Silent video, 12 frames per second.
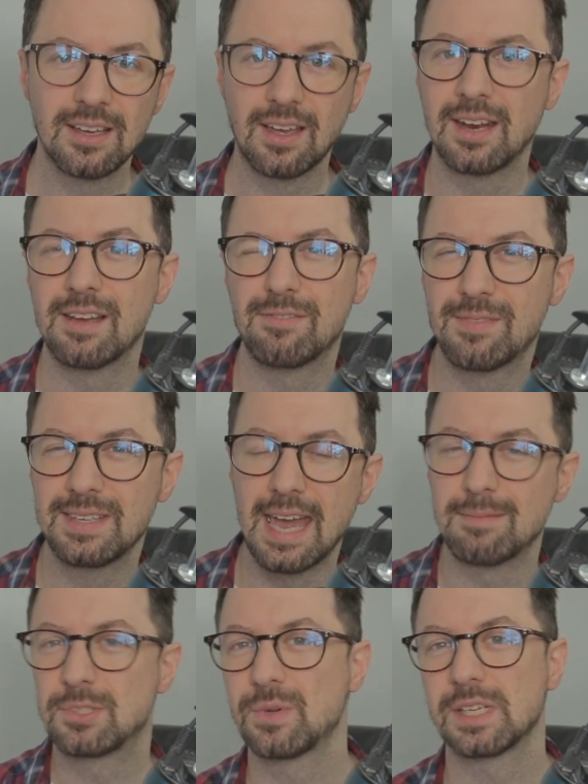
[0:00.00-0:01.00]
kind of
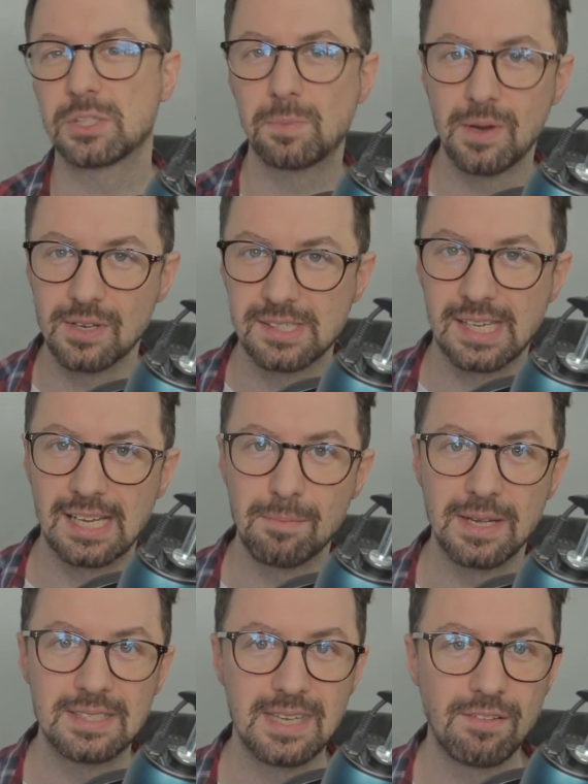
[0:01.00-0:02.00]
get him to experience something a
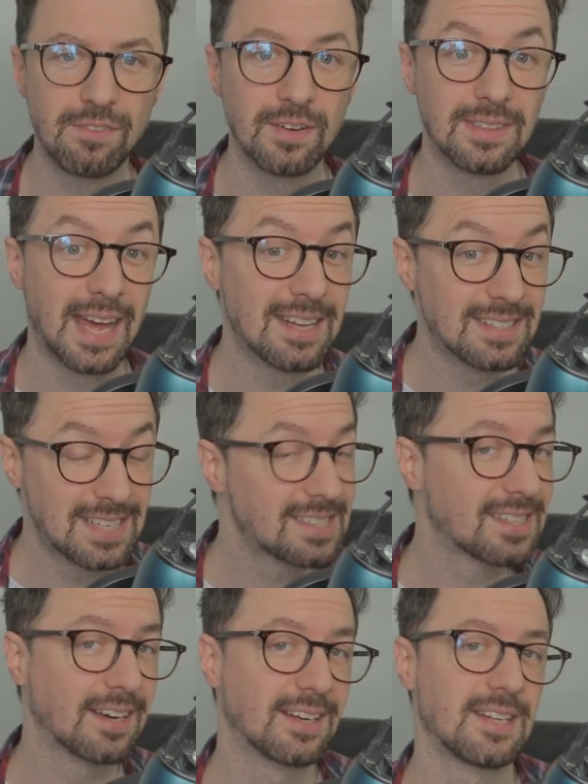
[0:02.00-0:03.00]
bit different that did
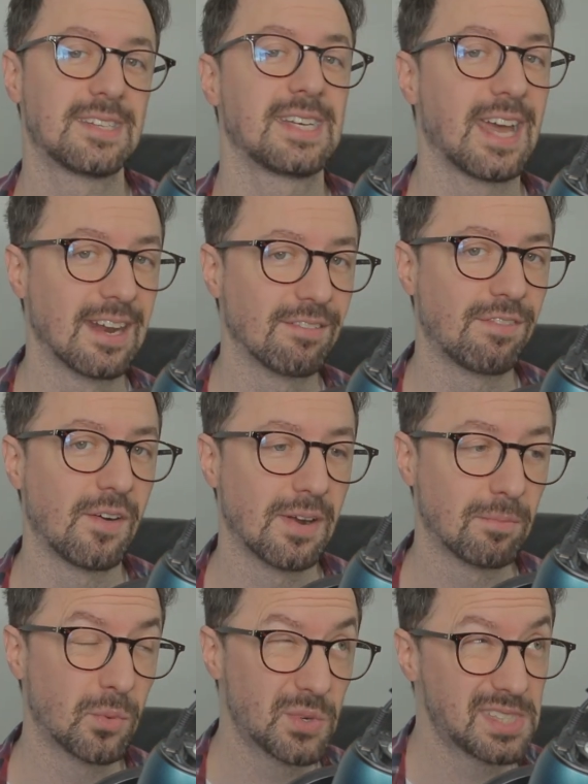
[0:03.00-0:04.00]
turn into getting a phone
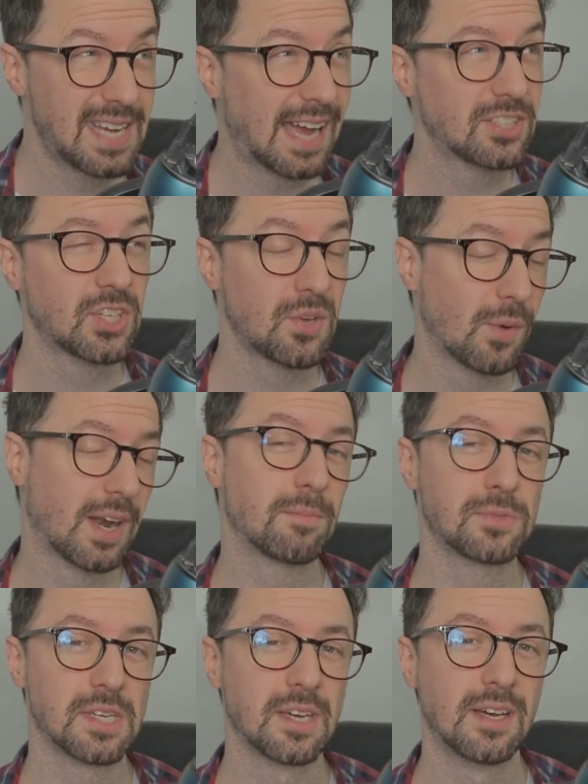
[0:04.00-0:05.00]
number was he actually went
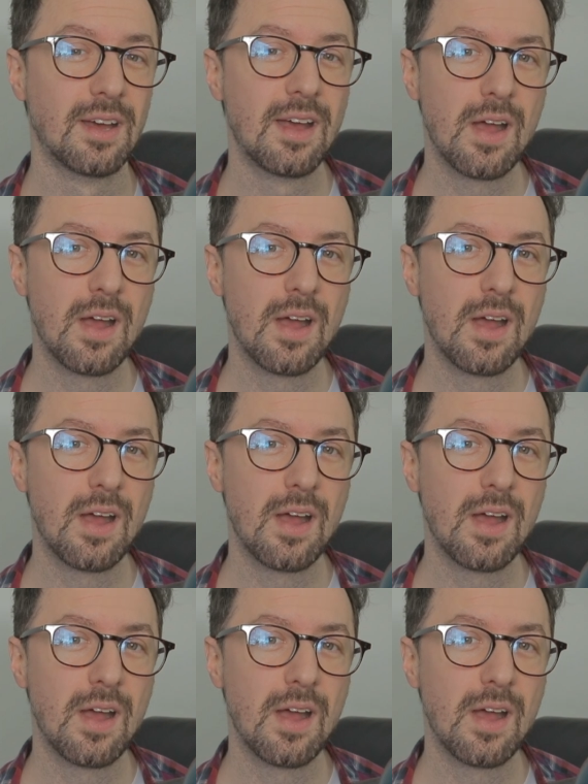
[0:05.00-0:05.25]
up to